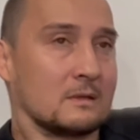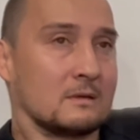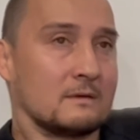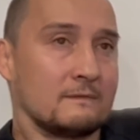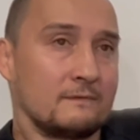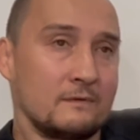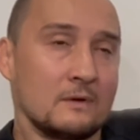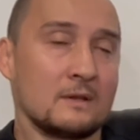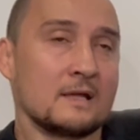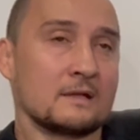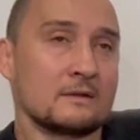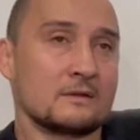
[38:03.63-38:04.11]

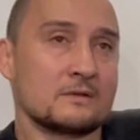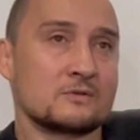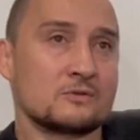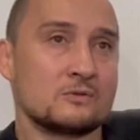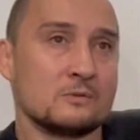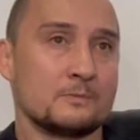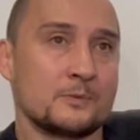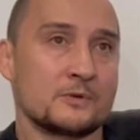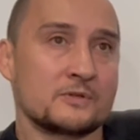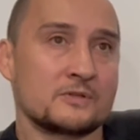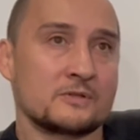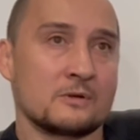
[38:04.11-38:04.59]
For like the
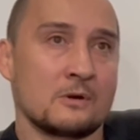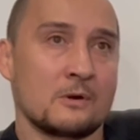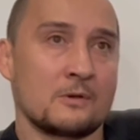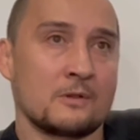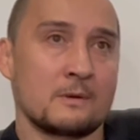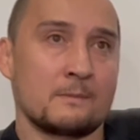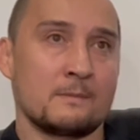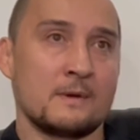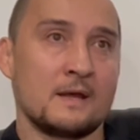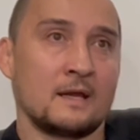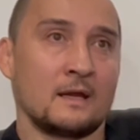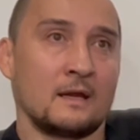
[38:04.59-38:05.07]
superstar,
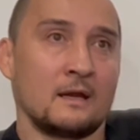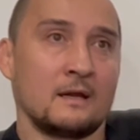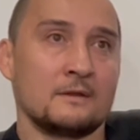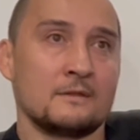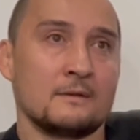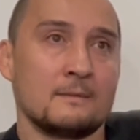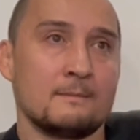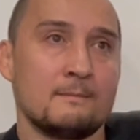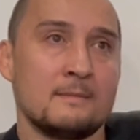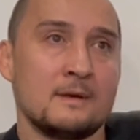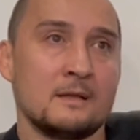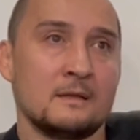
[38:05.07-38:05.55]
they're making
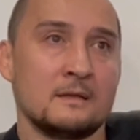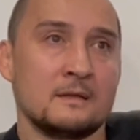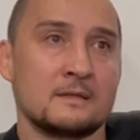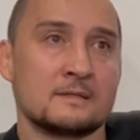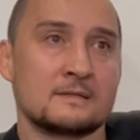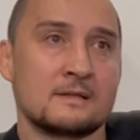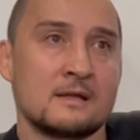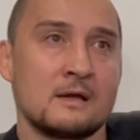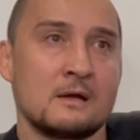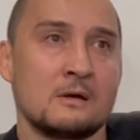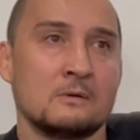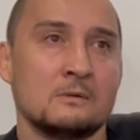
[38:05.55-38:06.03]
in the
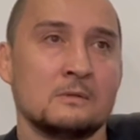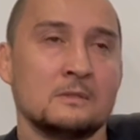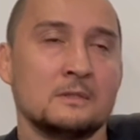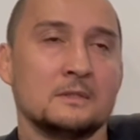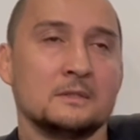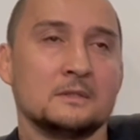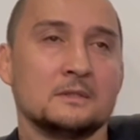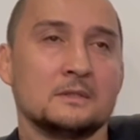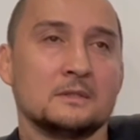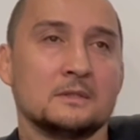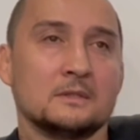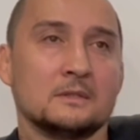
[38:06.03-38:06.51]
millions now.
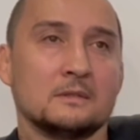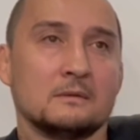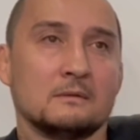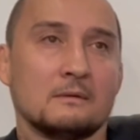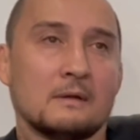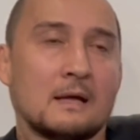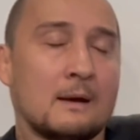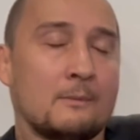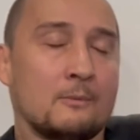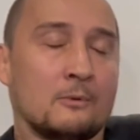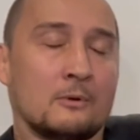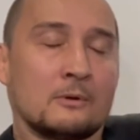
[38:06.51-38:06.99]

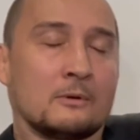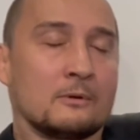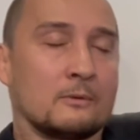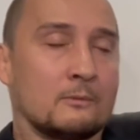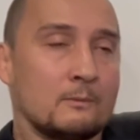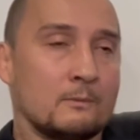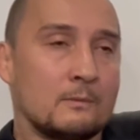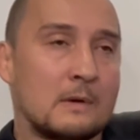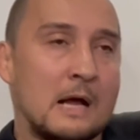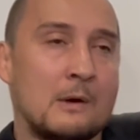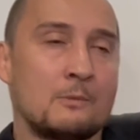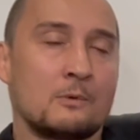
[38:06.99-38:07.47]
I
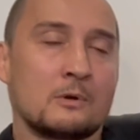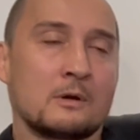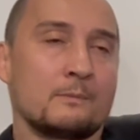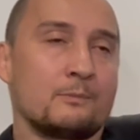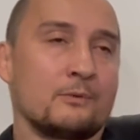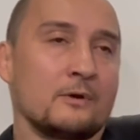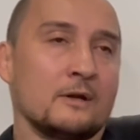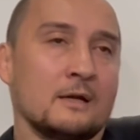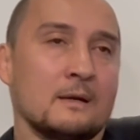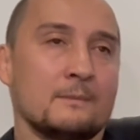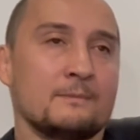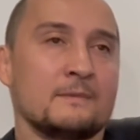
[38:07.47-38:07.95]
want to
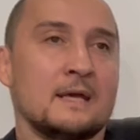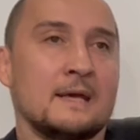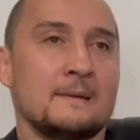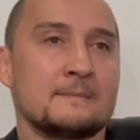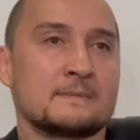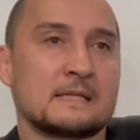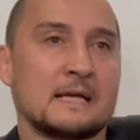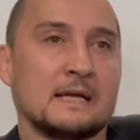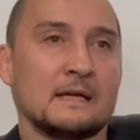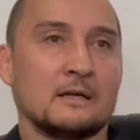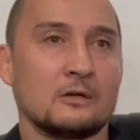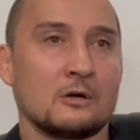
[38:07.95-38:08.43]
bring up
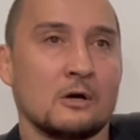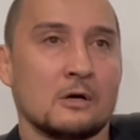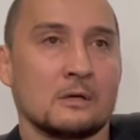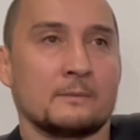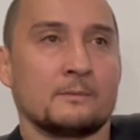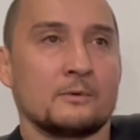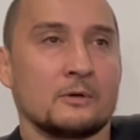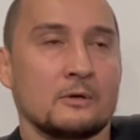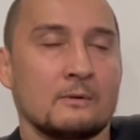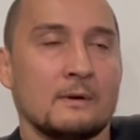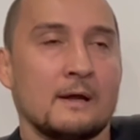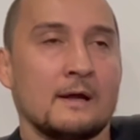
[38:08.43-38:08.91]
names like
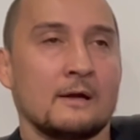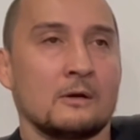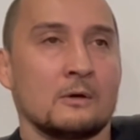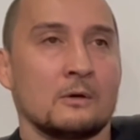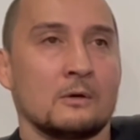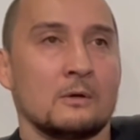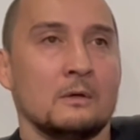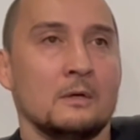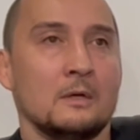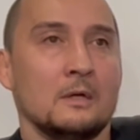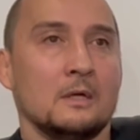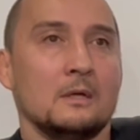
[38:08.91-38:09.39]
Conor
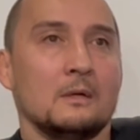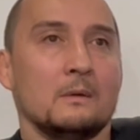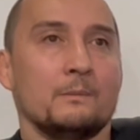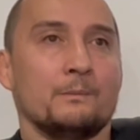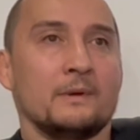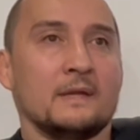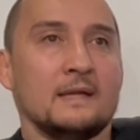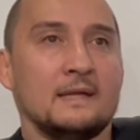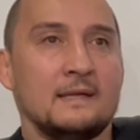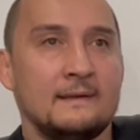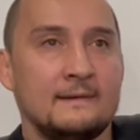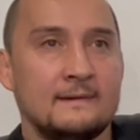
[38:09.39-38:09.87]
McGregor,
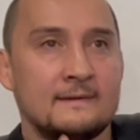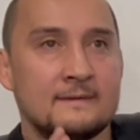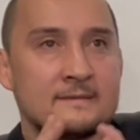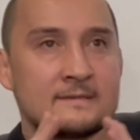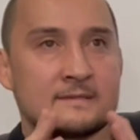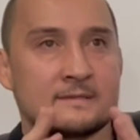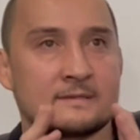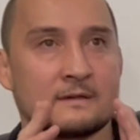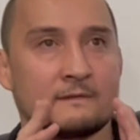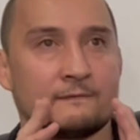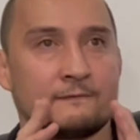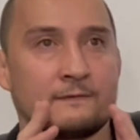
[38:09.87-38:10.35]
but
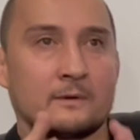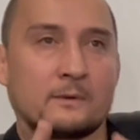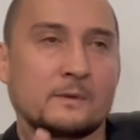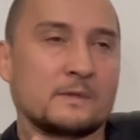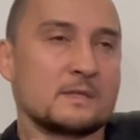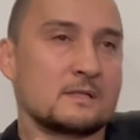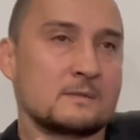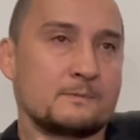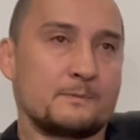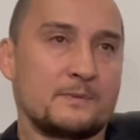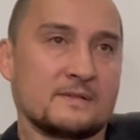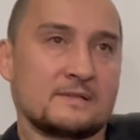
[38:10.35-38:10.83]
he's a
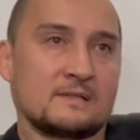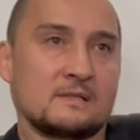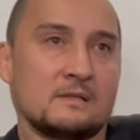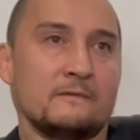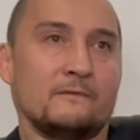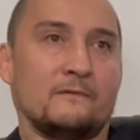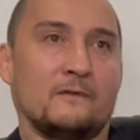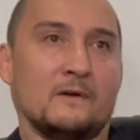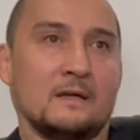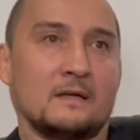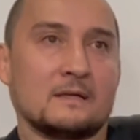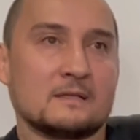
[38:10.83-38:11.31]
very
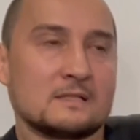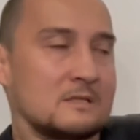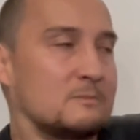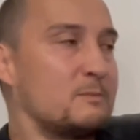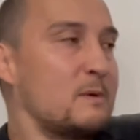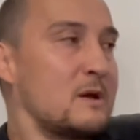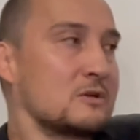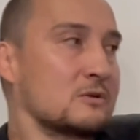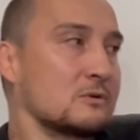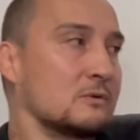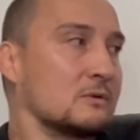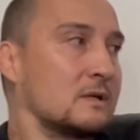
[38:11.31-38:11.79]
specific and
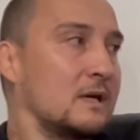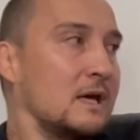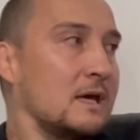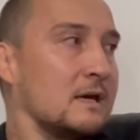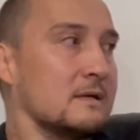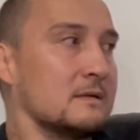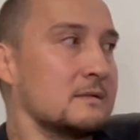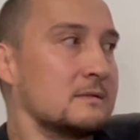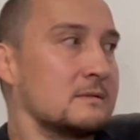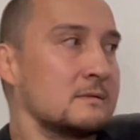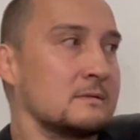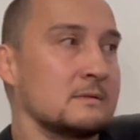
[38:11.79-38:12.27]
special
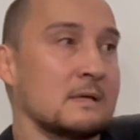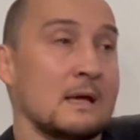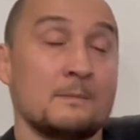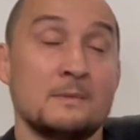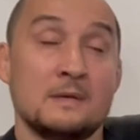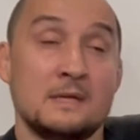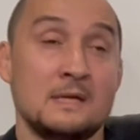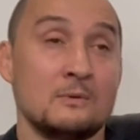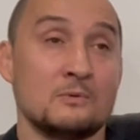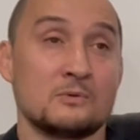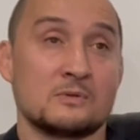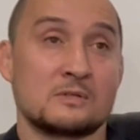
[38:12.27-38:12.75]
case. I
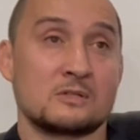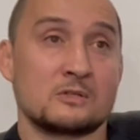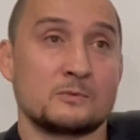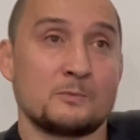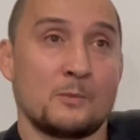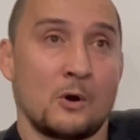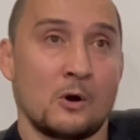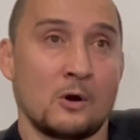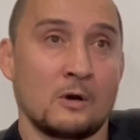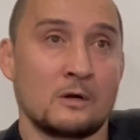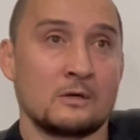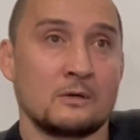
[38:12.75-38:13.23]
mean, he was
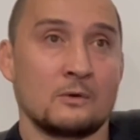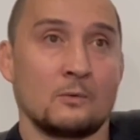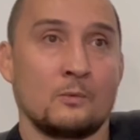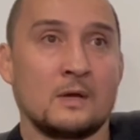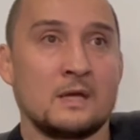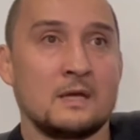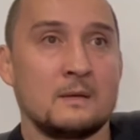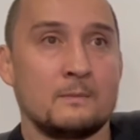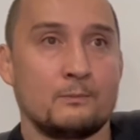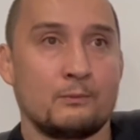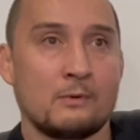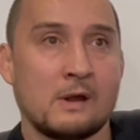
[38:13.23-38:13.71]
smart the
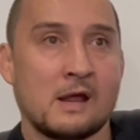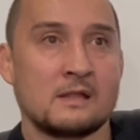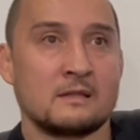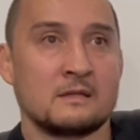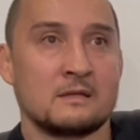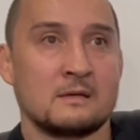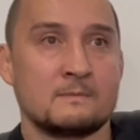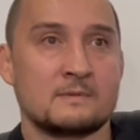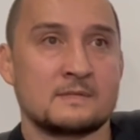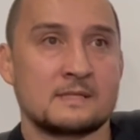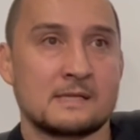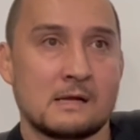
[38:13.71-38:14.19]
way he
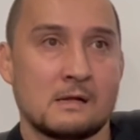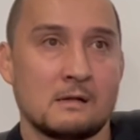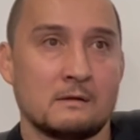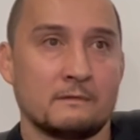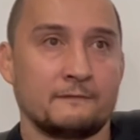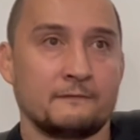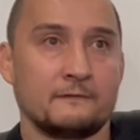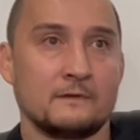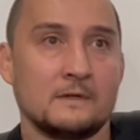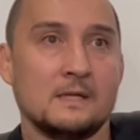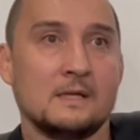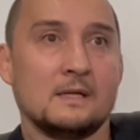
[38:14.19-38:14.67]
branded
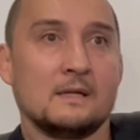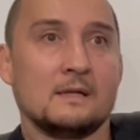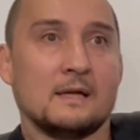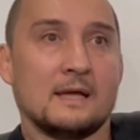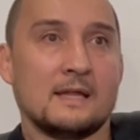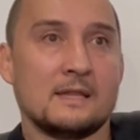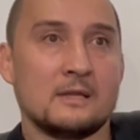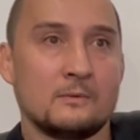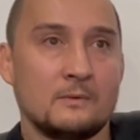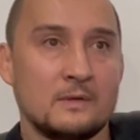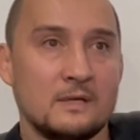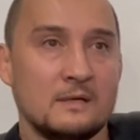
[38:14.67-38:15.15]
himself
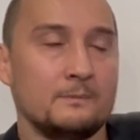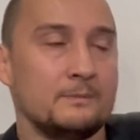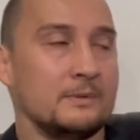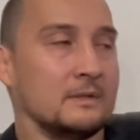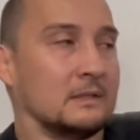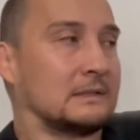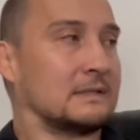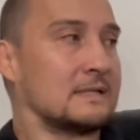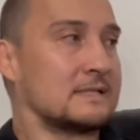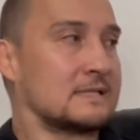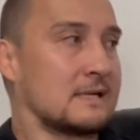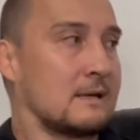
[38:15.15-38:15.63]
and the way he
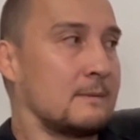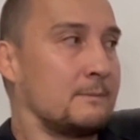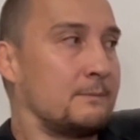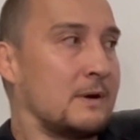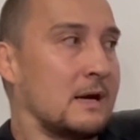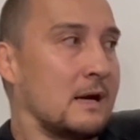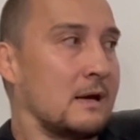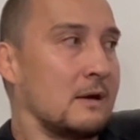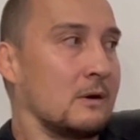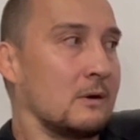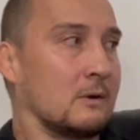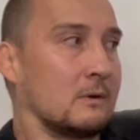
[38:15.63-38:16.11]
built his
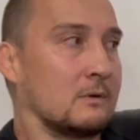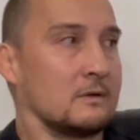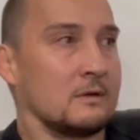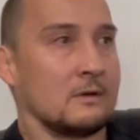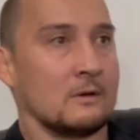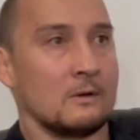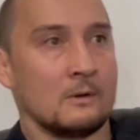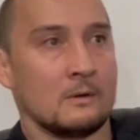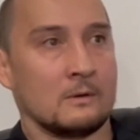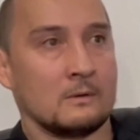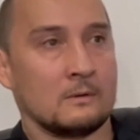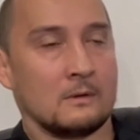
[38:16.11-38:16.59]
empire. You
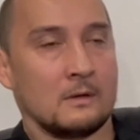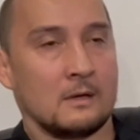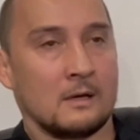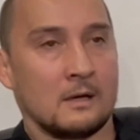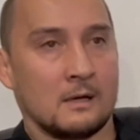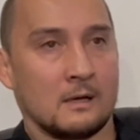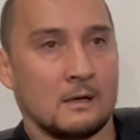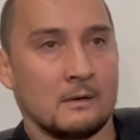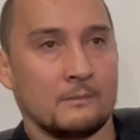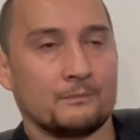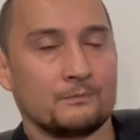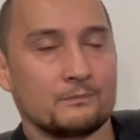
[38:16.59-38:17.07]

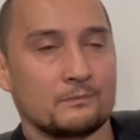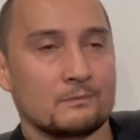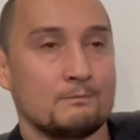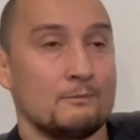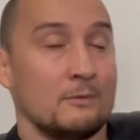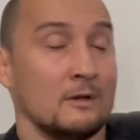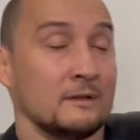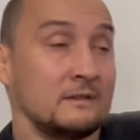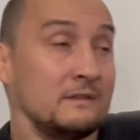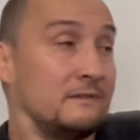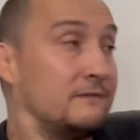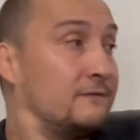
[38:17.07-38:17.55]
know,
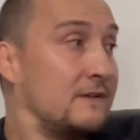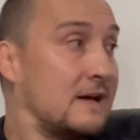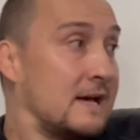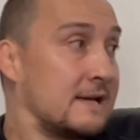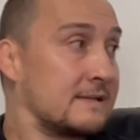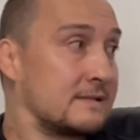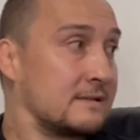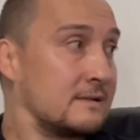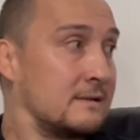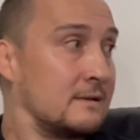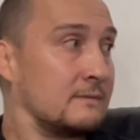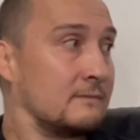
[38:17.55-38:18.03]

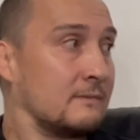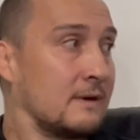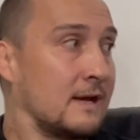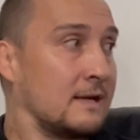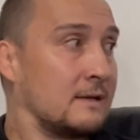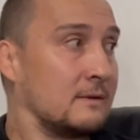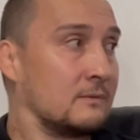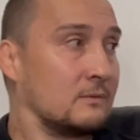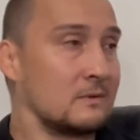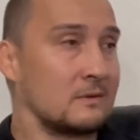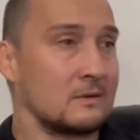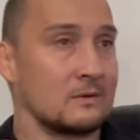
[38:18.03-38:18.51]
multifaceted,
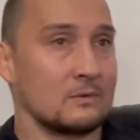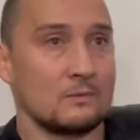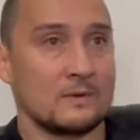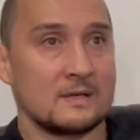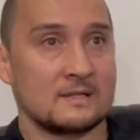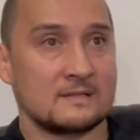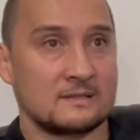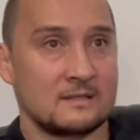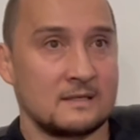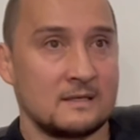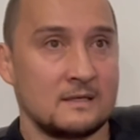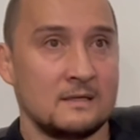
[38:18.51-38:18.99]
right, with the
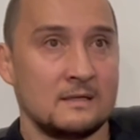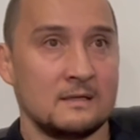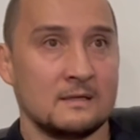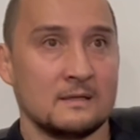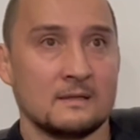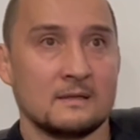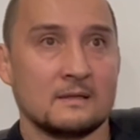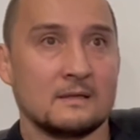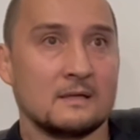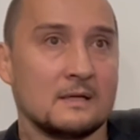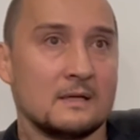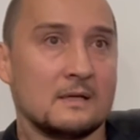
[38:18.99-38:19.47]
whiskey
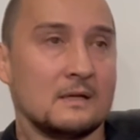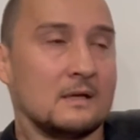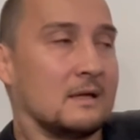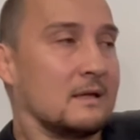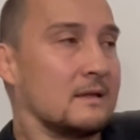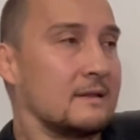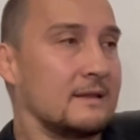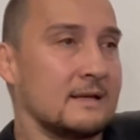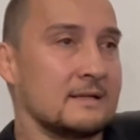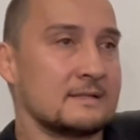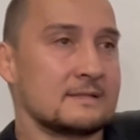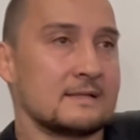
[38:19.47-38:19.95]
and
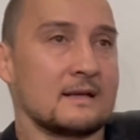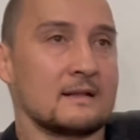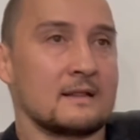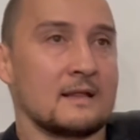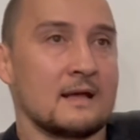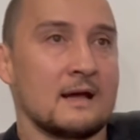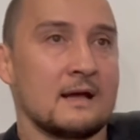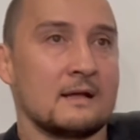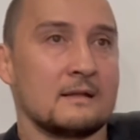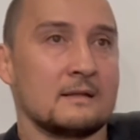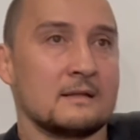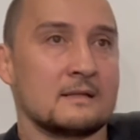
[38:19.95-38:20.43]
things like
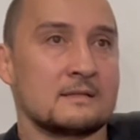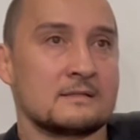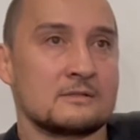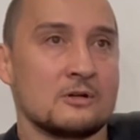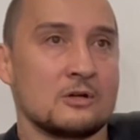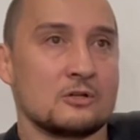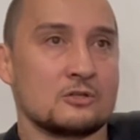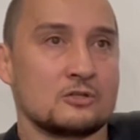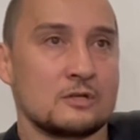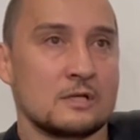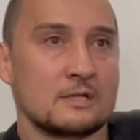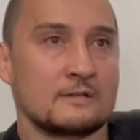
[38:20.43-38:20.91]
that. It's
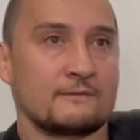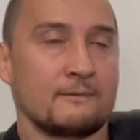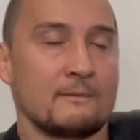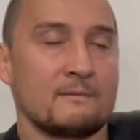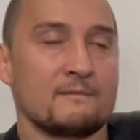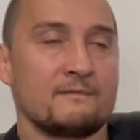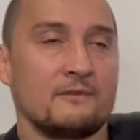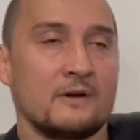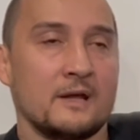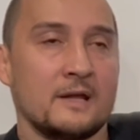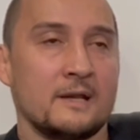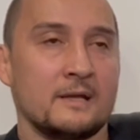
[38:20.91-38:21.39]
not just
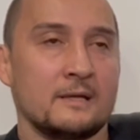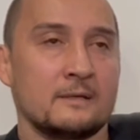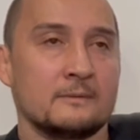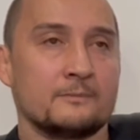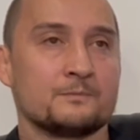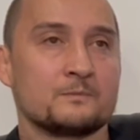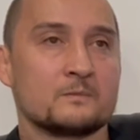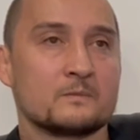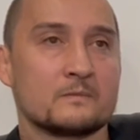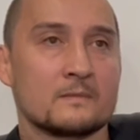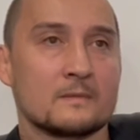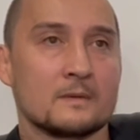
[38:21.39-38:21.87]
from
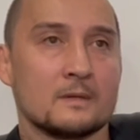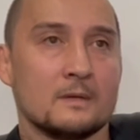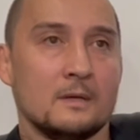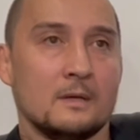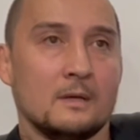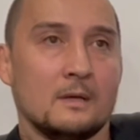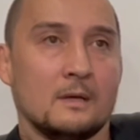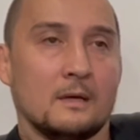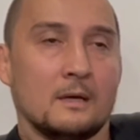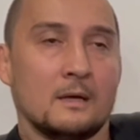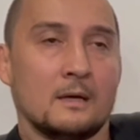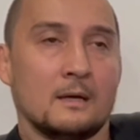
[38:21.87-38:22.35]
fighting,
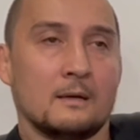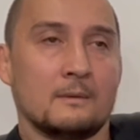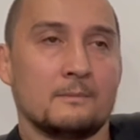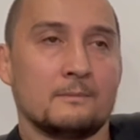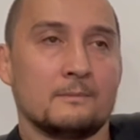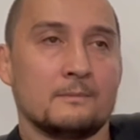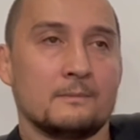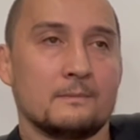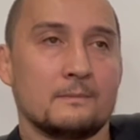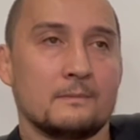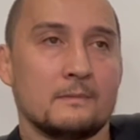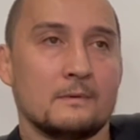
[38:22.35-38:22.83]

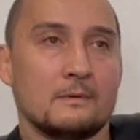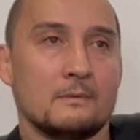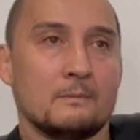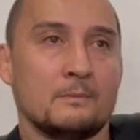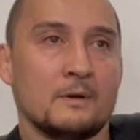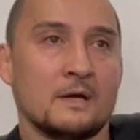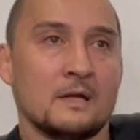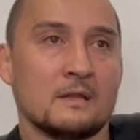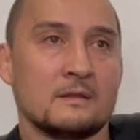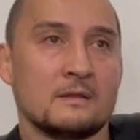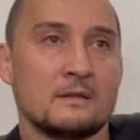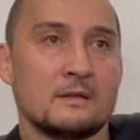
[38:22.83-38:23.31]

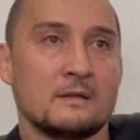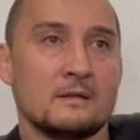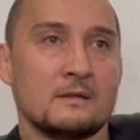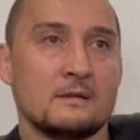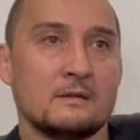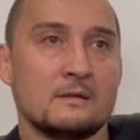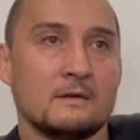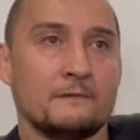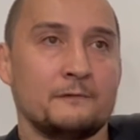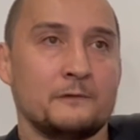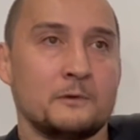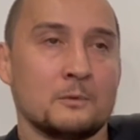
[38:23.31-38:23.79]
but
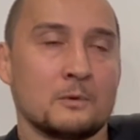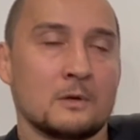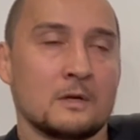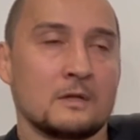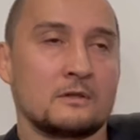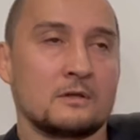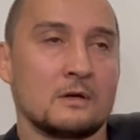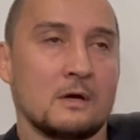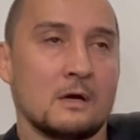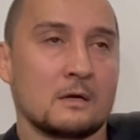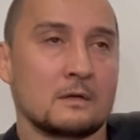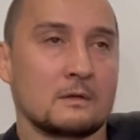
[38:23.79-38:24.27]
if you
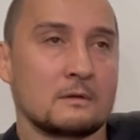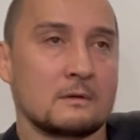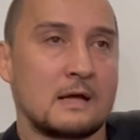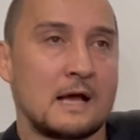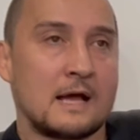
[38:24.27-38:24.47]
want to talk